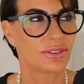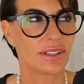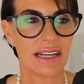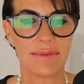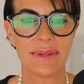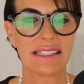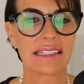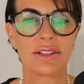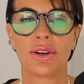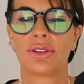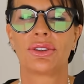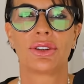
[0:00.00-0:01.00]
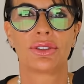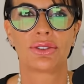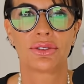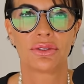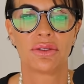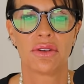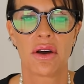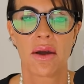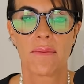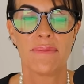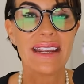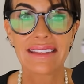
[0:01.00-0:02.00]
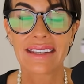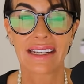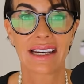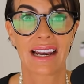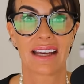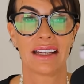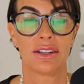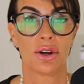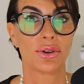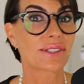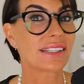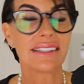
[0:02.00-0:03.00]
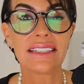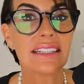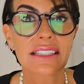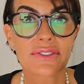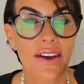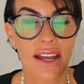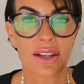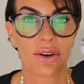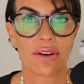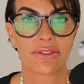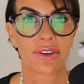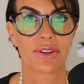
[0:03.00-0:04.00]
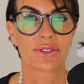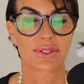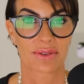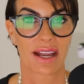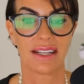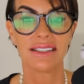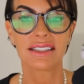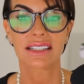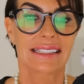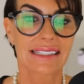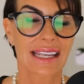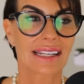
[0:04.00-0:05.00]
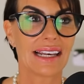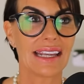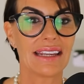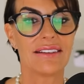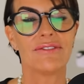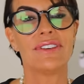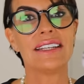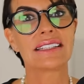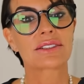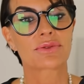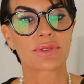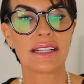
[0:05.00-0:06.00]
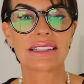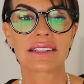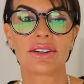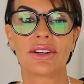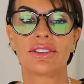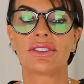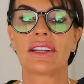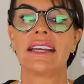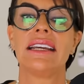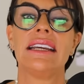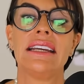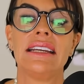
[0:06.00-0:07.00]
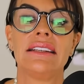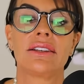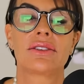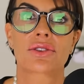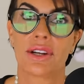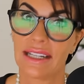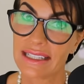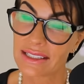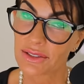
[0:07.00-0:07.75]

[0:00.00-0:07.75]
the limit in order to meet deadline or satisfy others, right? Sadly, this results in chronic